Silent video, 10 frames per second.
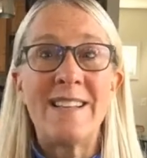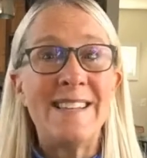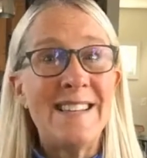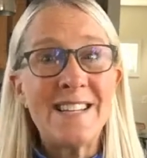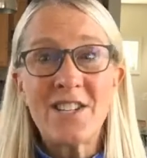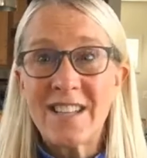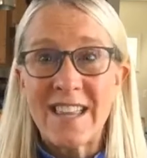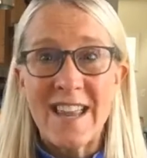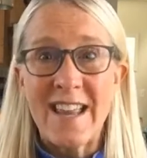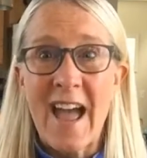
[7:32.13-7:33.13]

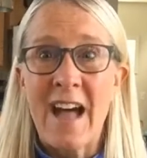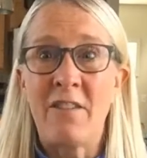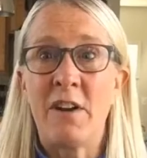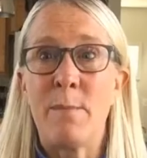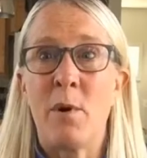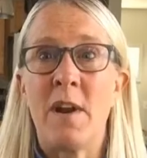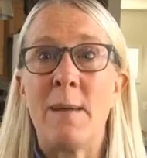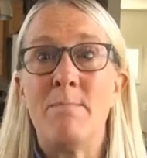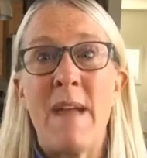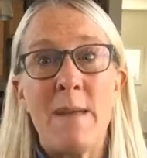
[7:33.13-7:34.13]
initially calorie
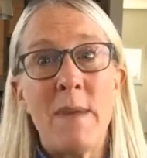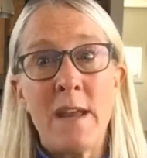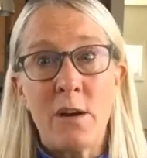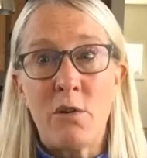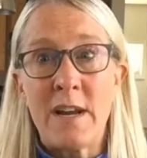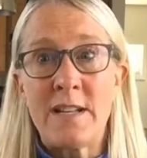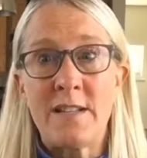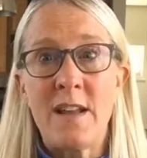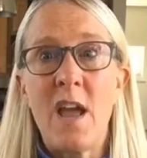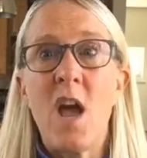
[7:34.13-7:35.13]
burning may be increased,